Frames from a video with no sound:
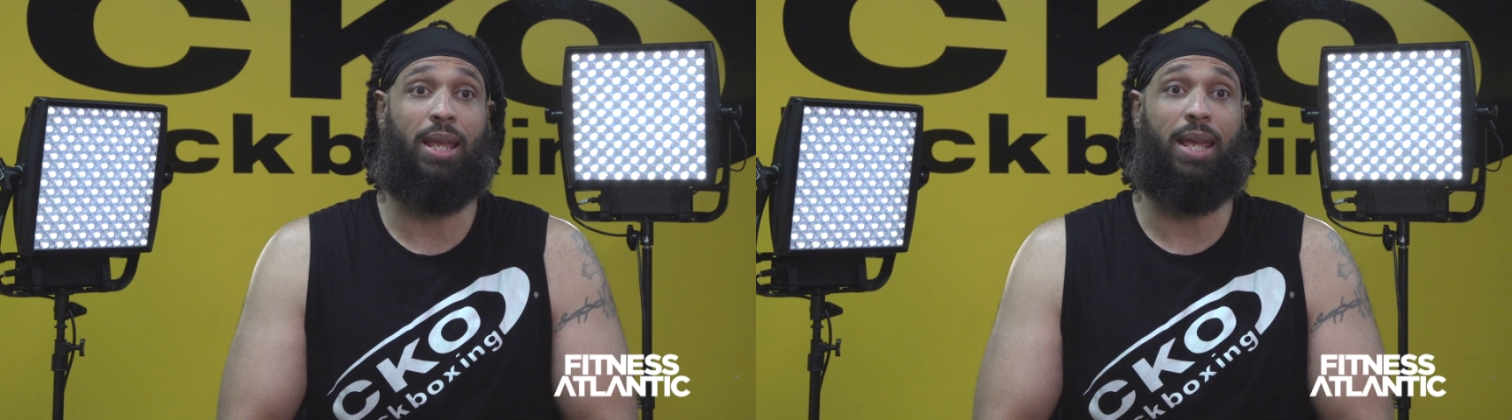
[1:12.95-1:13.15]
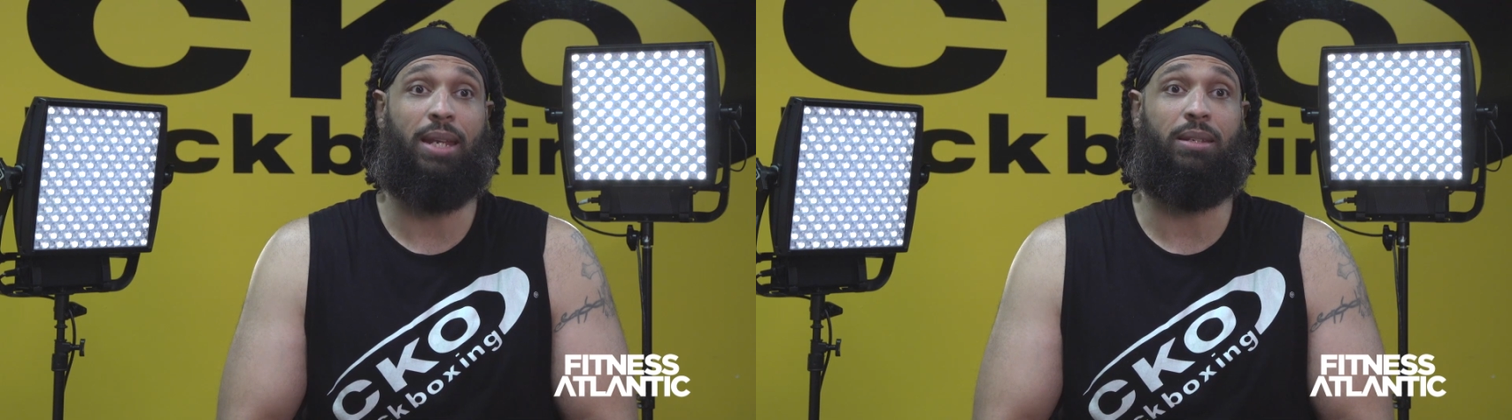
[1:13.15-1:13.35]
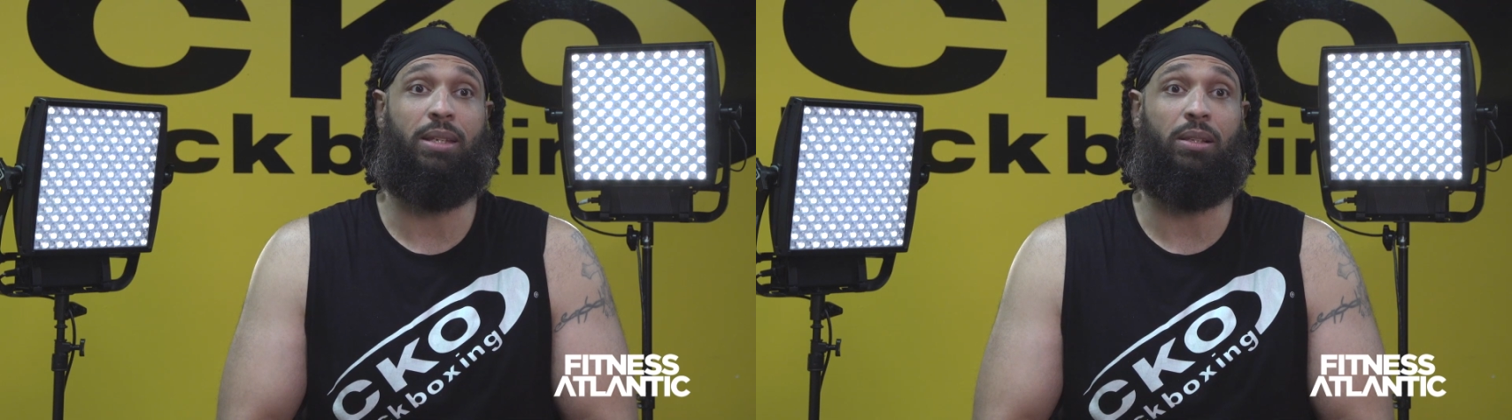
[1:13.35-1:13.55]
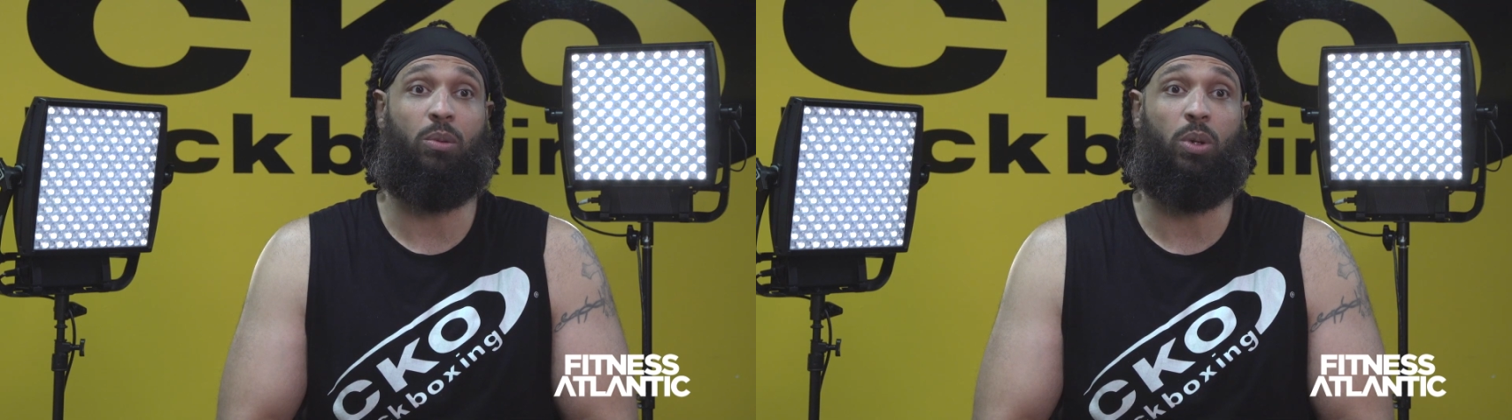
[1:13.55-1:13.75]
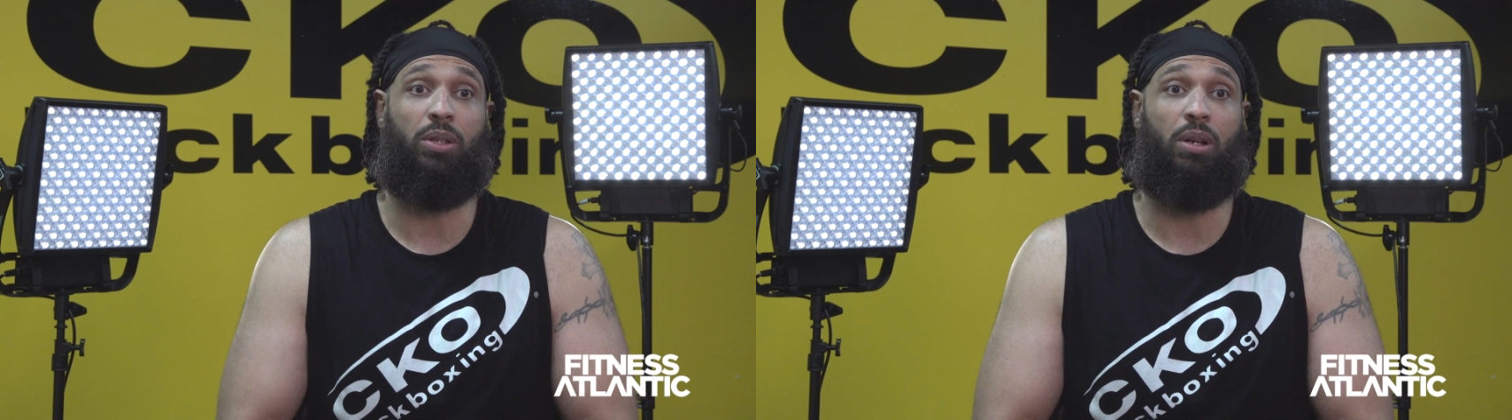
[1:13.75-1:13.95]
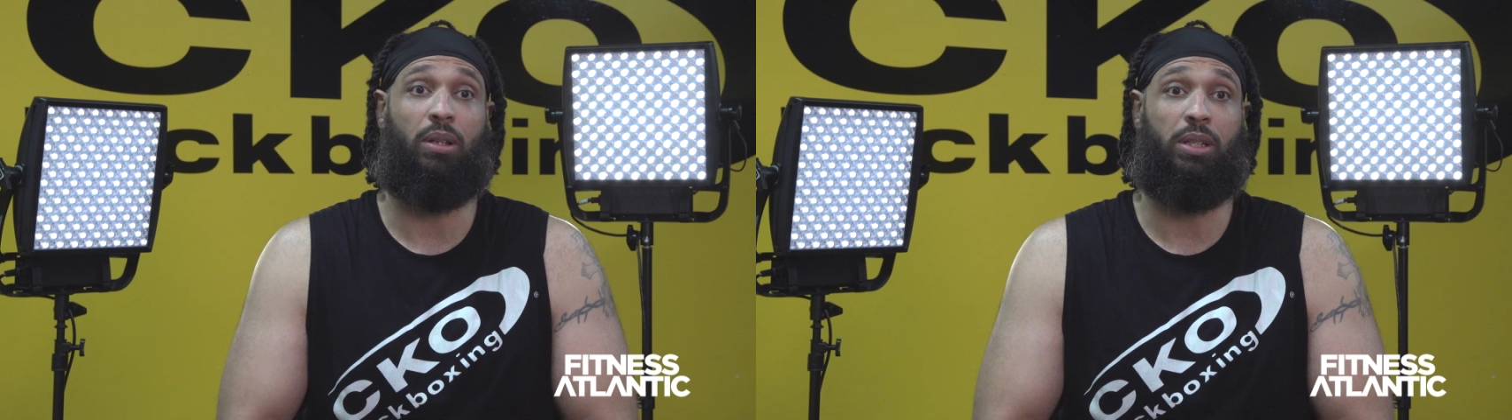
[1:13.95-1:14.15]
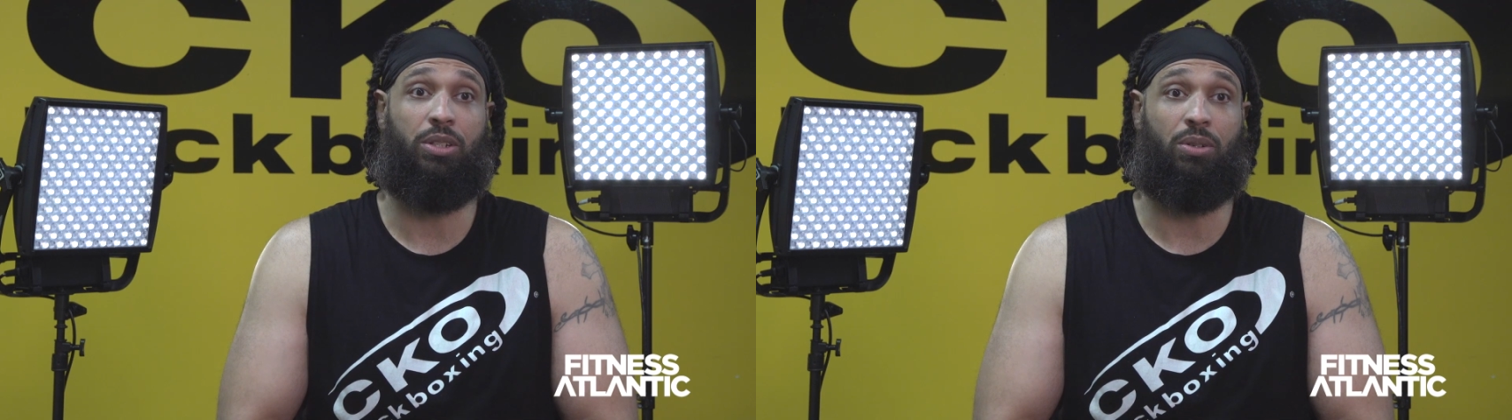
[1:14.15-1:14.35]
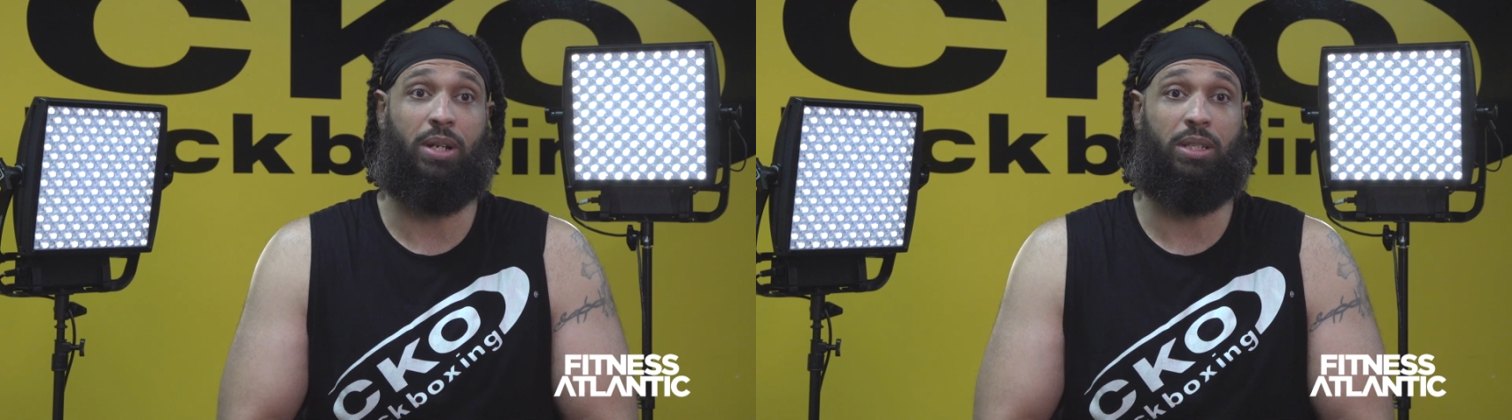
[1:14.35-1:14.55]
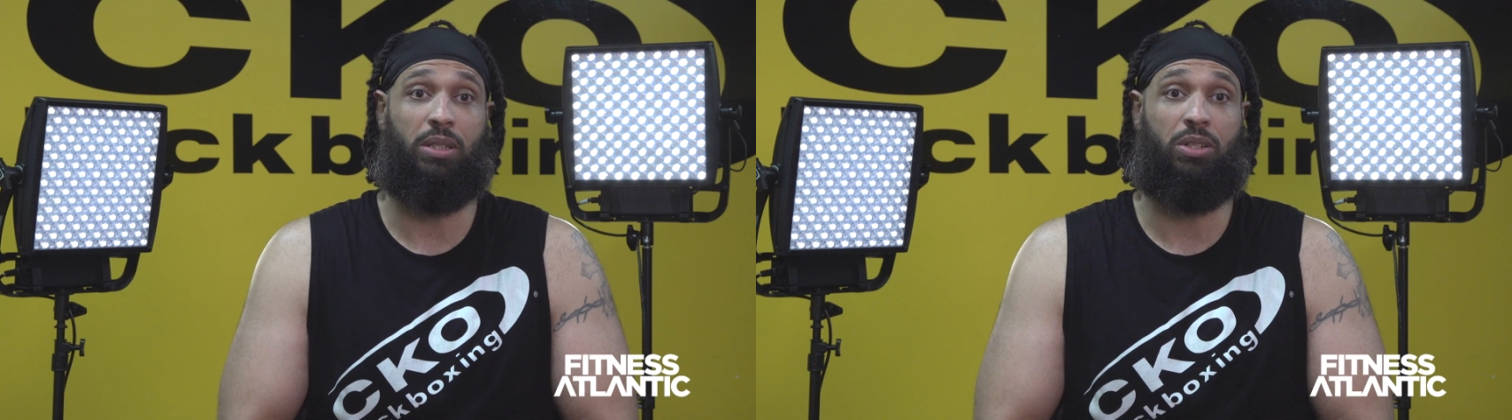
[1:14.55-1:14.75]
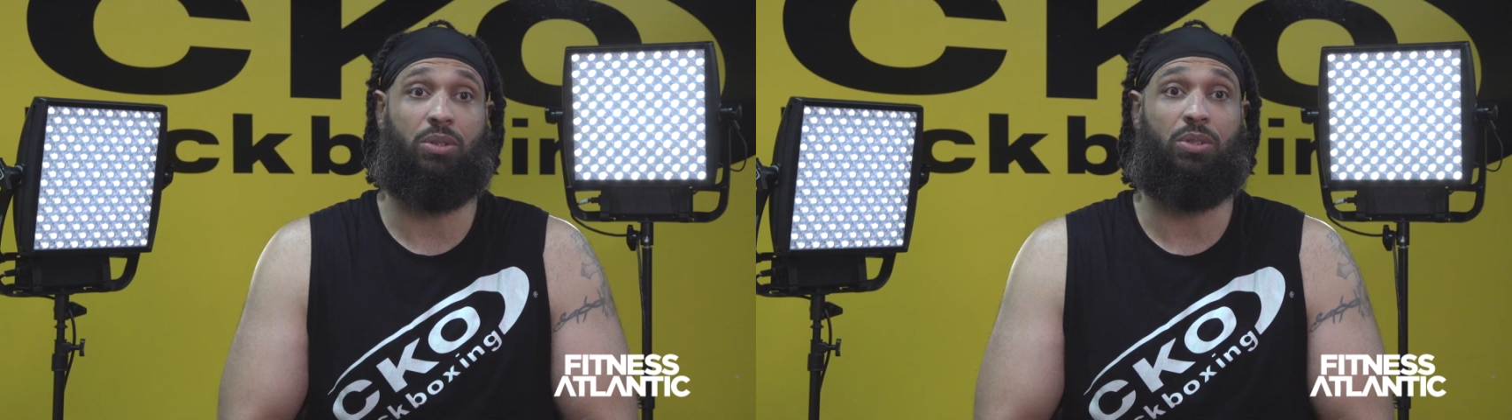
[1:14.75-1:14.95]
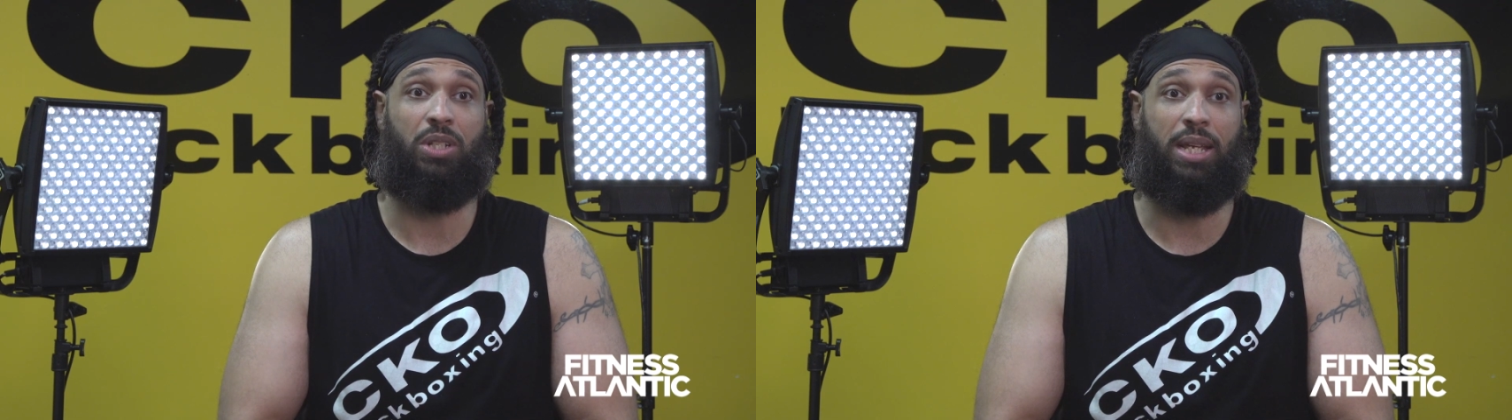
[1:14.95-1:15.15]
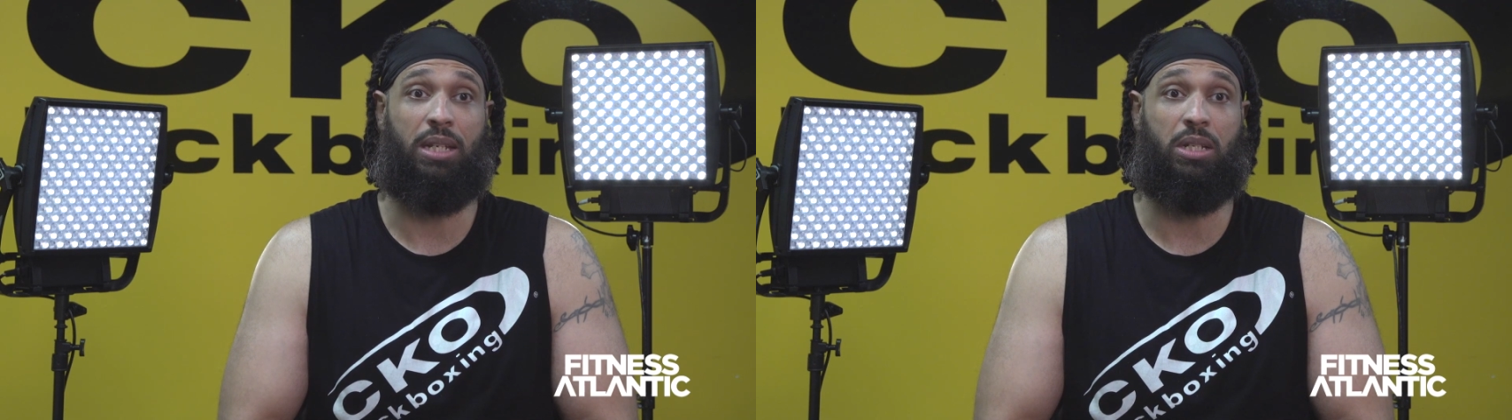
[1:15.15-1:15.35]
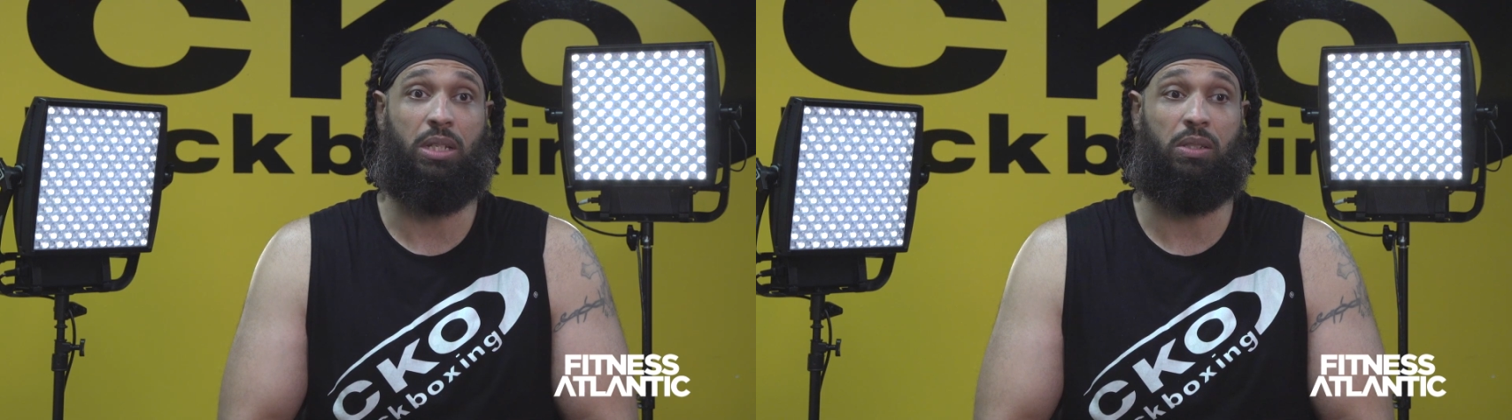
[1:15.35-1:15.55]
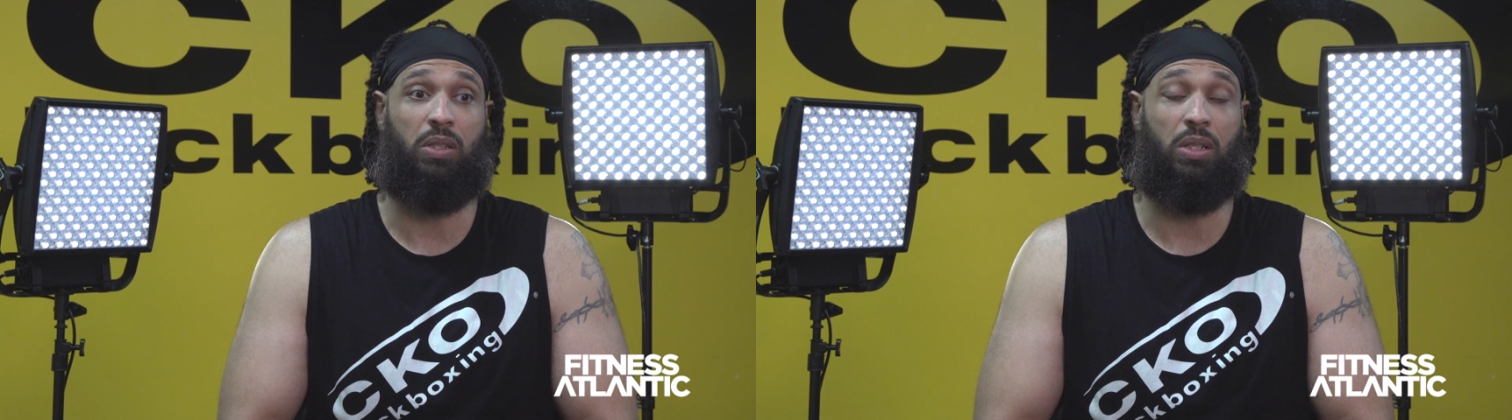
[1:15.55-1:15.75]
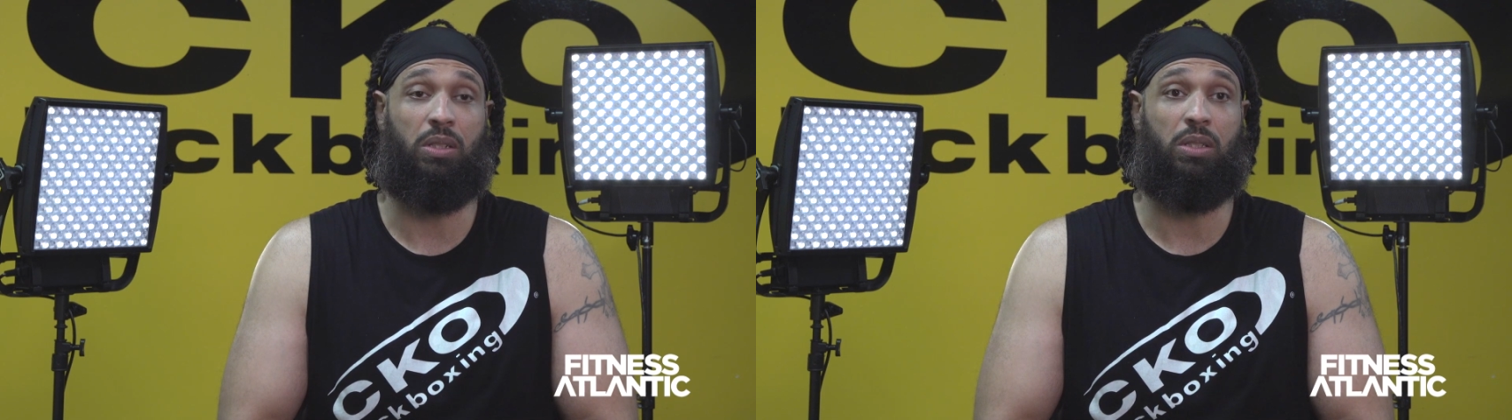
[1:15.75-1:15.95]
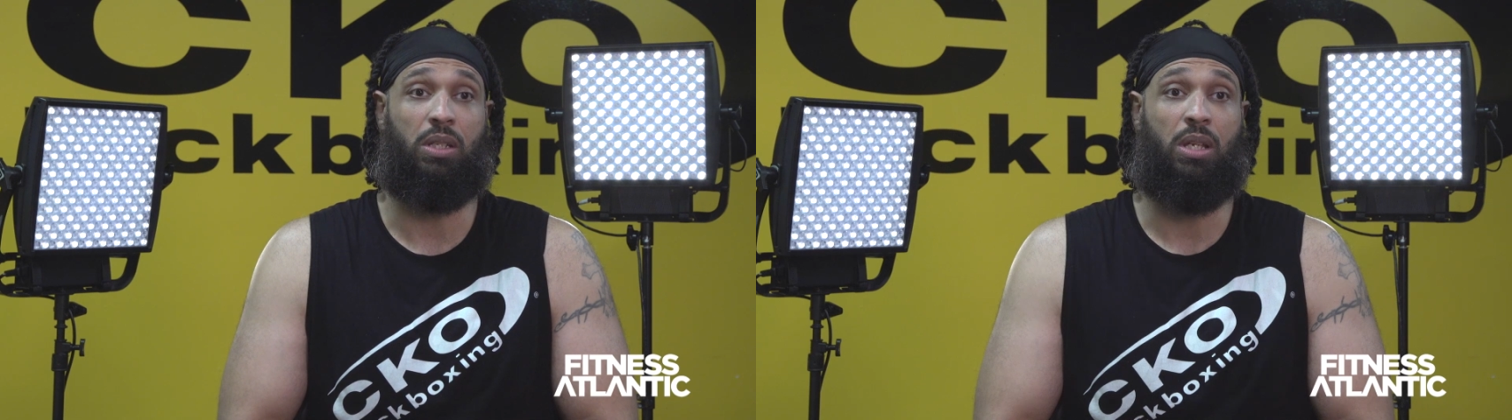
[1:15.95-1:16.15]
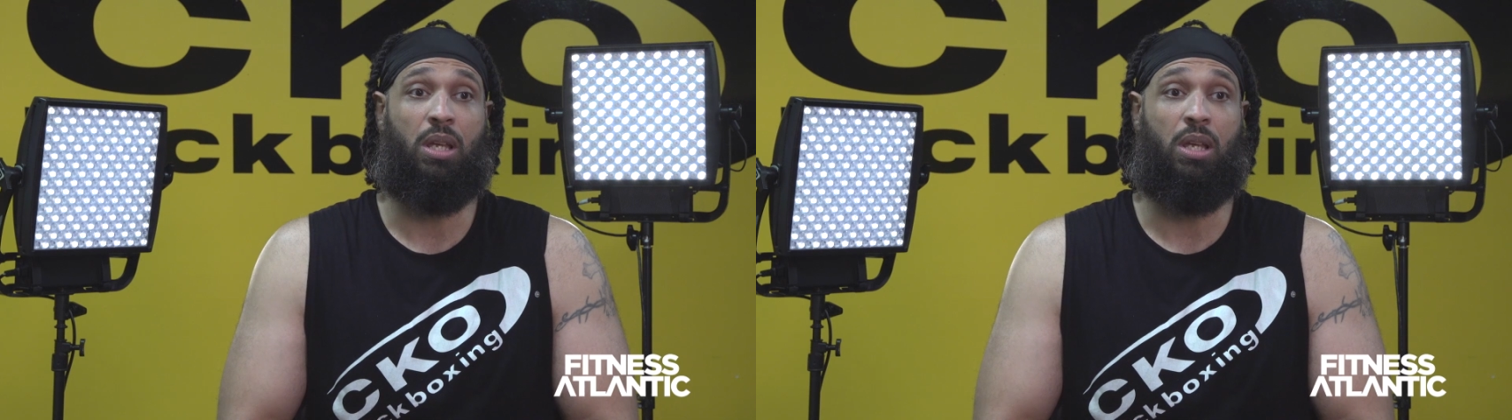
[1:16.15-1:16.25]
and dealing with all these transitional changes, just